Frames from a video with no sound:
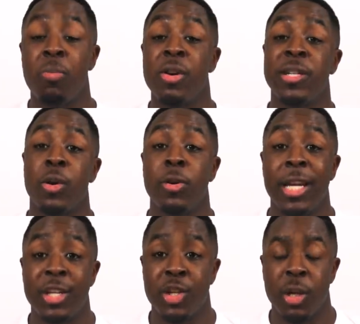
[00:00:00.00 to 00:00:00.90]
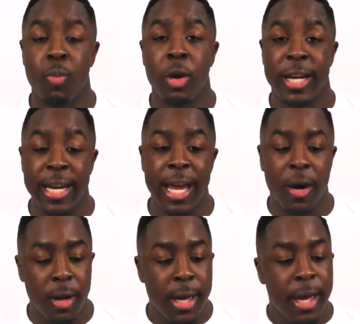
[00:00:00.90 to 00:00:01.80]
personal relationship working
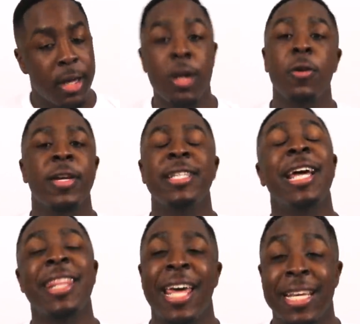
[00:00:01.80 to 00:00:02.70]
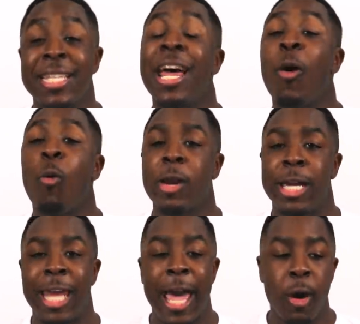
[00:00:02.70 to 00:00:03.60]
out no it's not that it's not
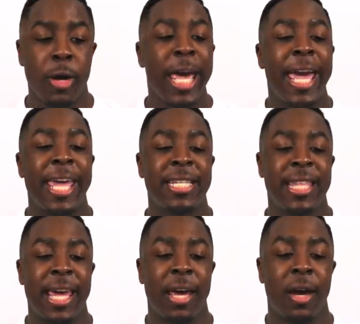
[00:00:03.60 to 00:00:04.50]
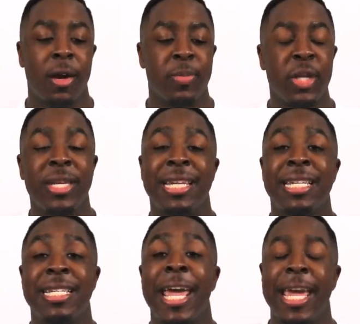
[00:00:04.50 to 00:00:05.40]
working out it's that um, you need
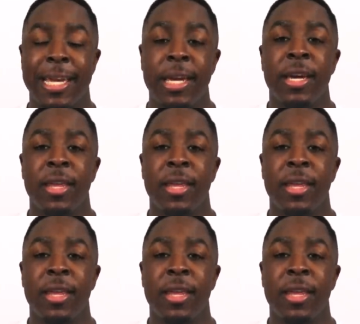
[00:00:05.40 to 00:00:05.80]
to take